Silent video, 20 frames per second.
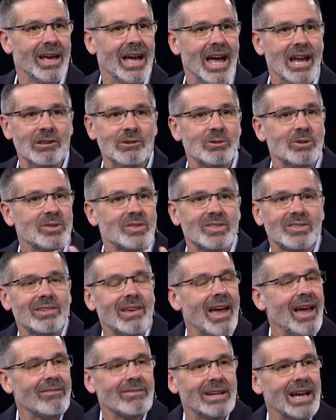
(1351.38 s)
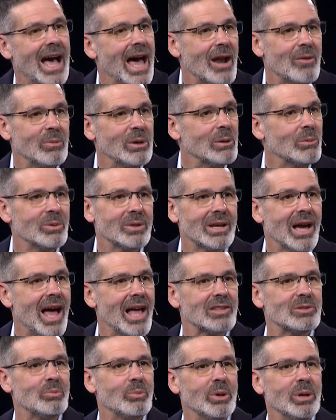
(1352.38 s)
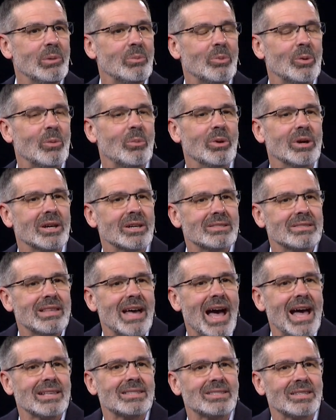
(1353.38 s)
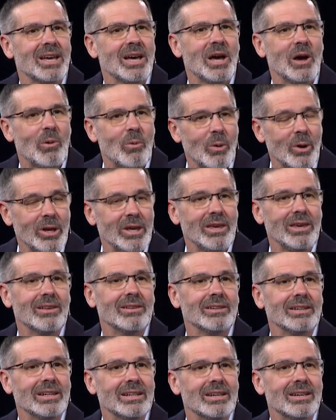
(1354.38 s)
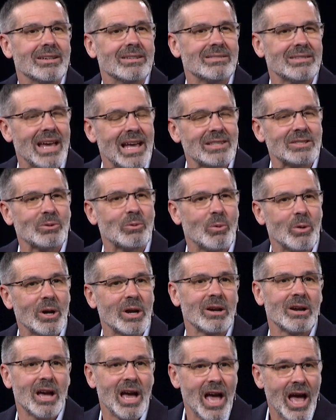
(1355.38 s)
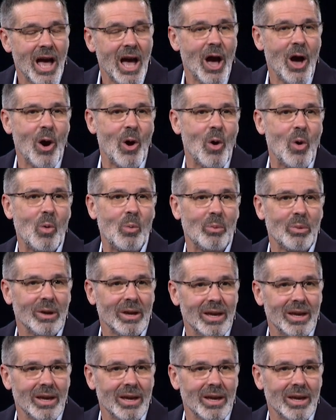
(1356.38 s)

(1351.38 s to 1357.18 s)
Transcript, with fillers: And you just say, I've got to be with God's people because that's where healing is, that's where hope